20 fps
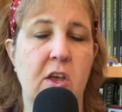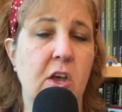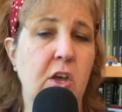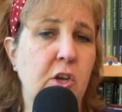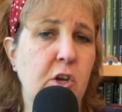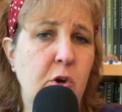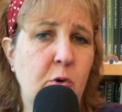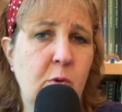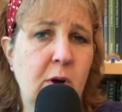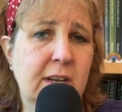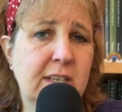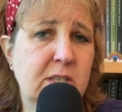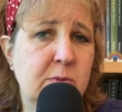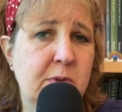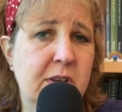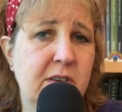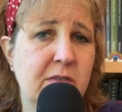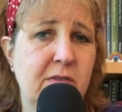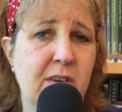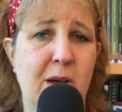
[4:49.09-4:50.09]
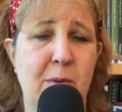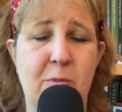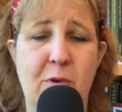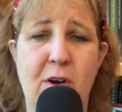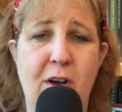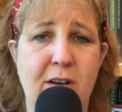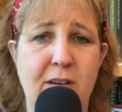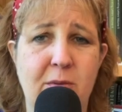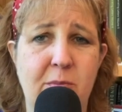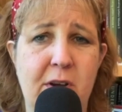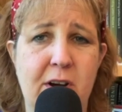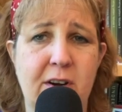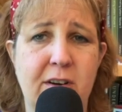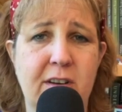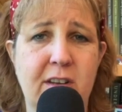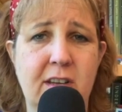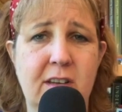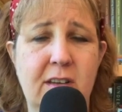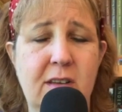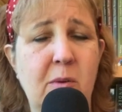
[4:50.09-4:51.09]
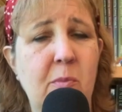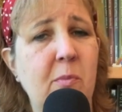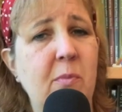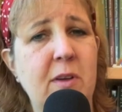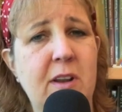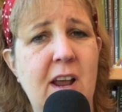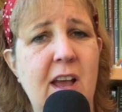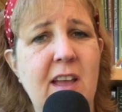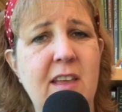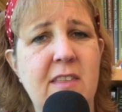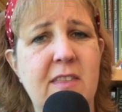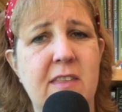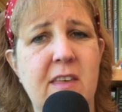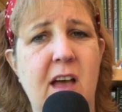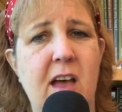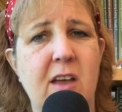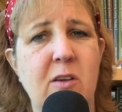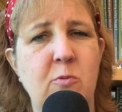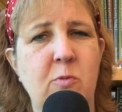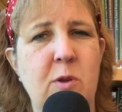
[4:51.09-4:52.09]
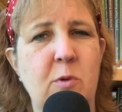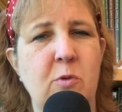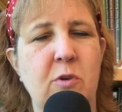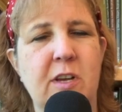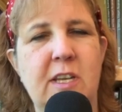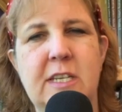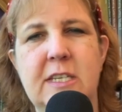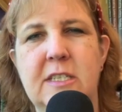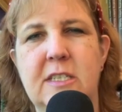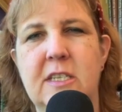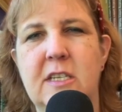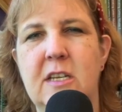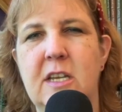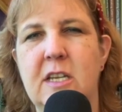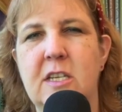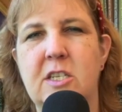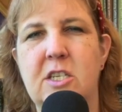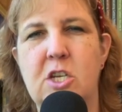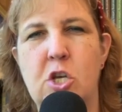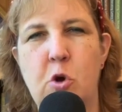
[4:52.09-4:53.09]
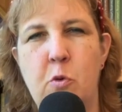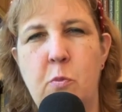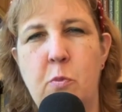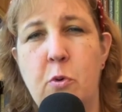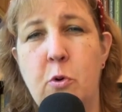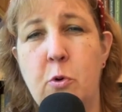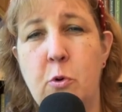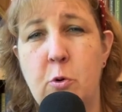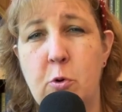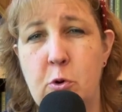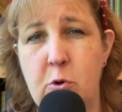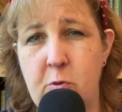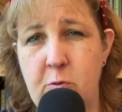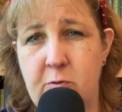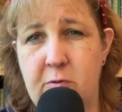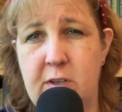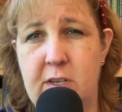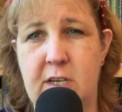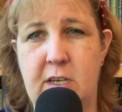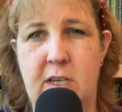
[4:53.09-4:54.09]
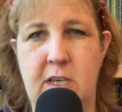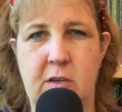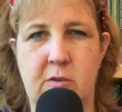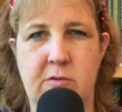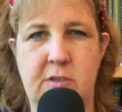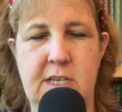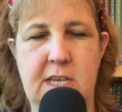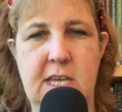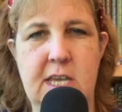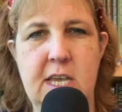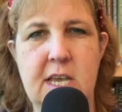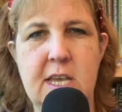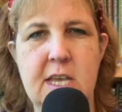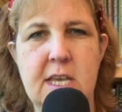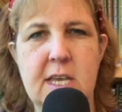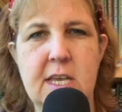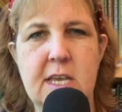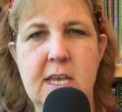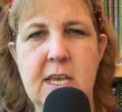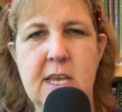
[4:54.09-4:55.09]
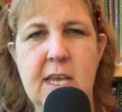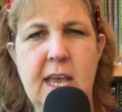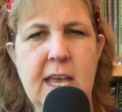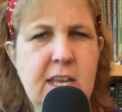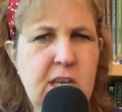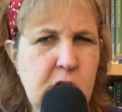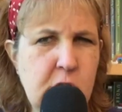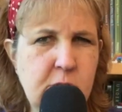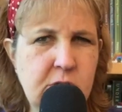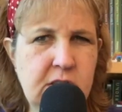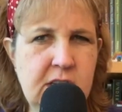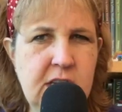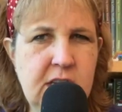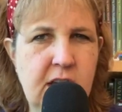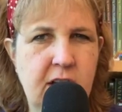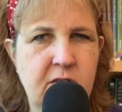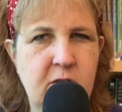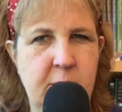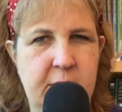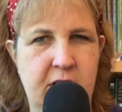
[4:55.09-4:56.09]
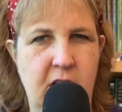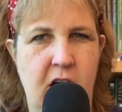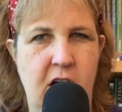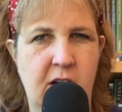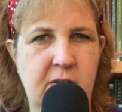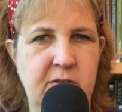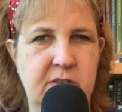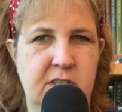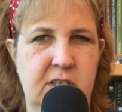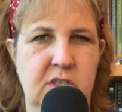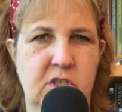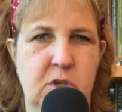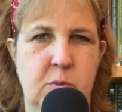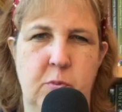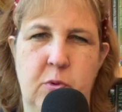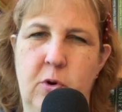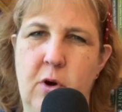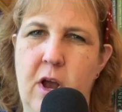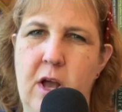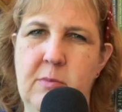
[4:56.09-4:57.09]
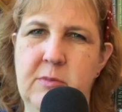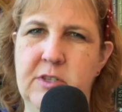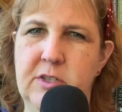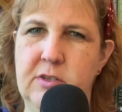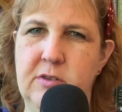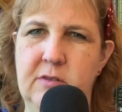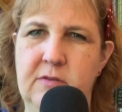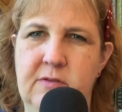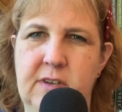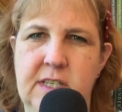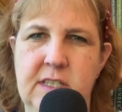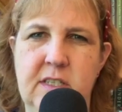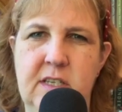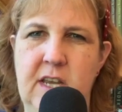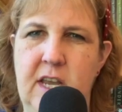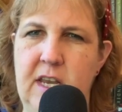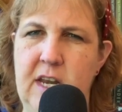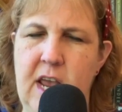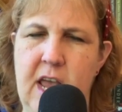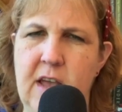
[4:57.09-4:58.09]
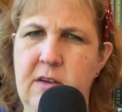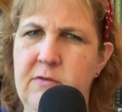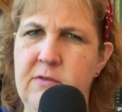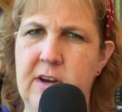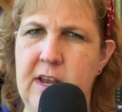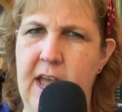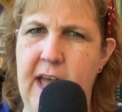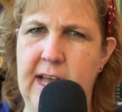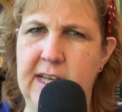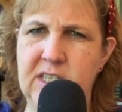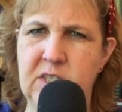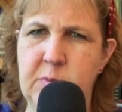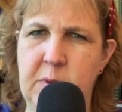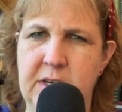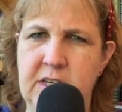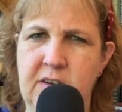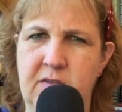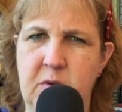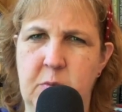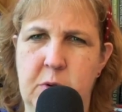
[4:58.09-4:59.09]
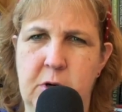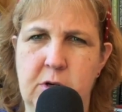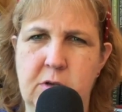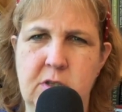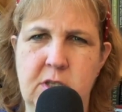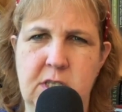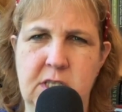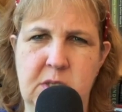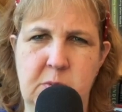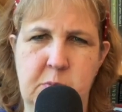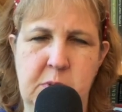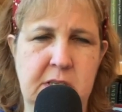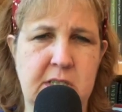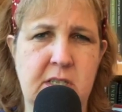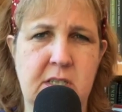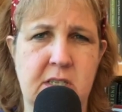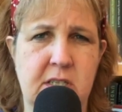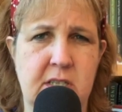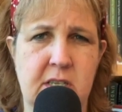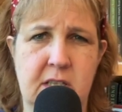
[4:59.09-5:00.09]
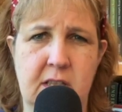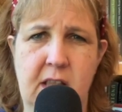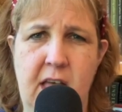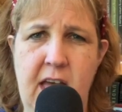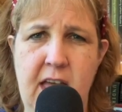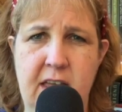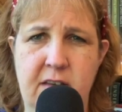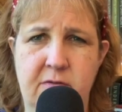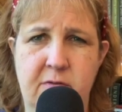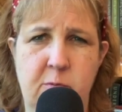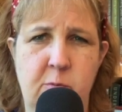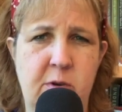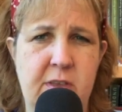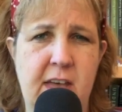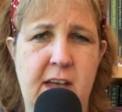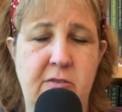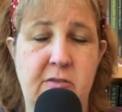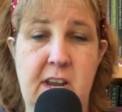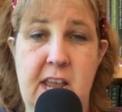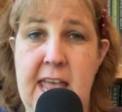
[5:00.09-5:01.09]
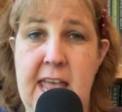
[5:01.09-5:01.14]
Correct me if I'm wrong, America, but I thought we were innocent until proven guilty, And using government offices to promise to investigate every aspect of a person's business and life without